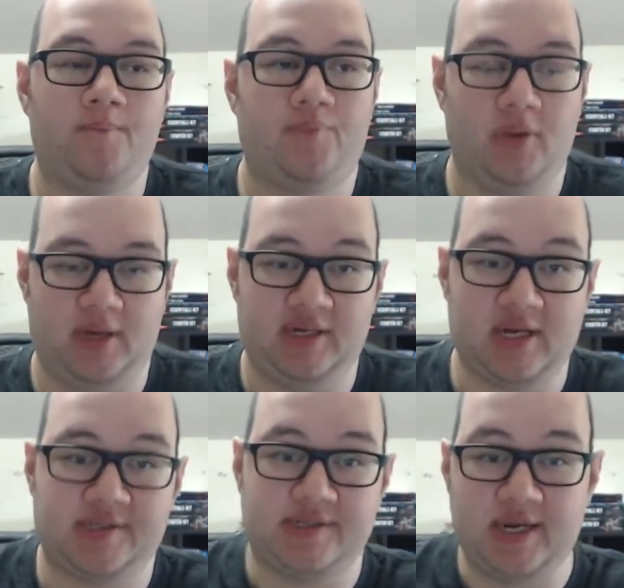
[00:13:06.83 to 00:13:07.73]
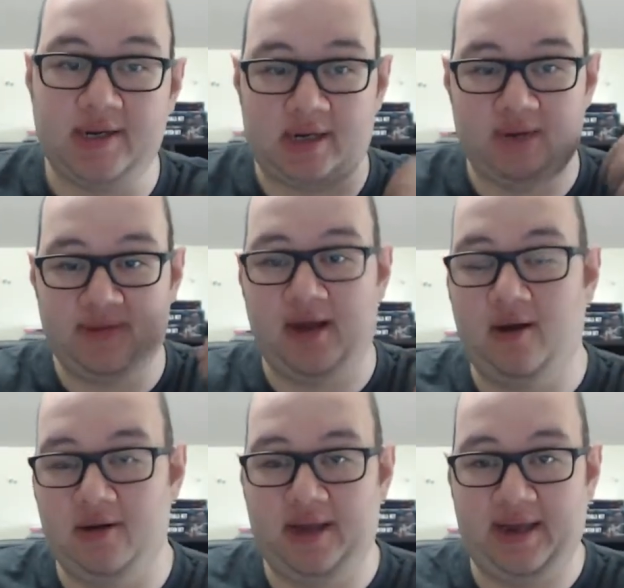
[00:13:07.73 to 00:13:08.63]
He does descend to come
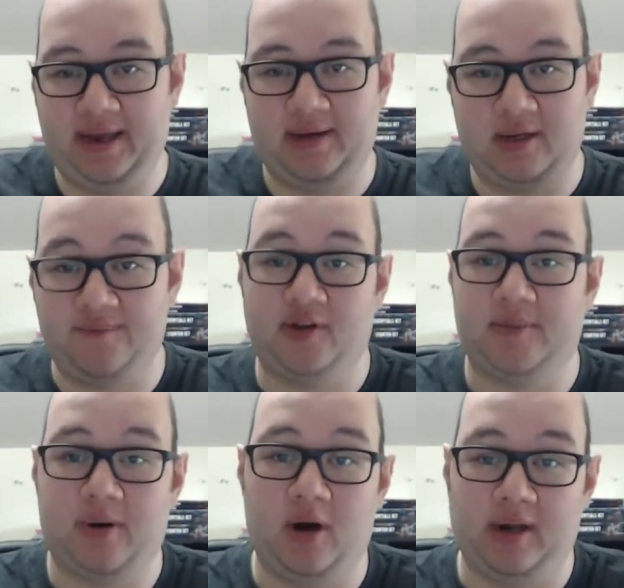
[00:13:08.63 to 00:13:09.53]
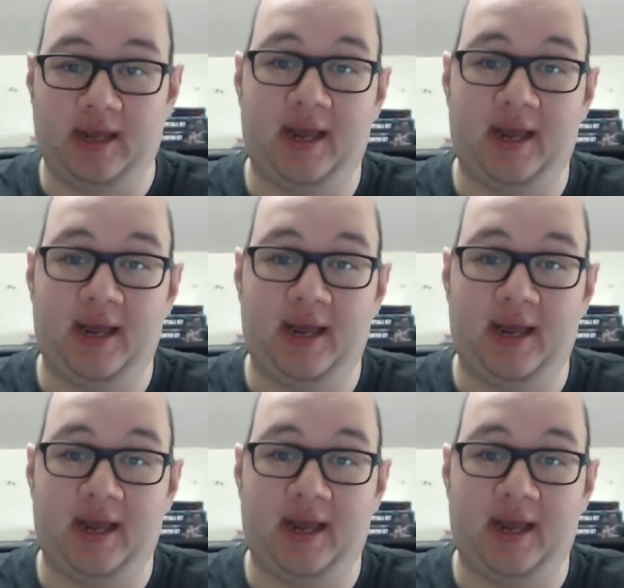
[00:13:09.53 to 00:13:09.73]
down and confront the party.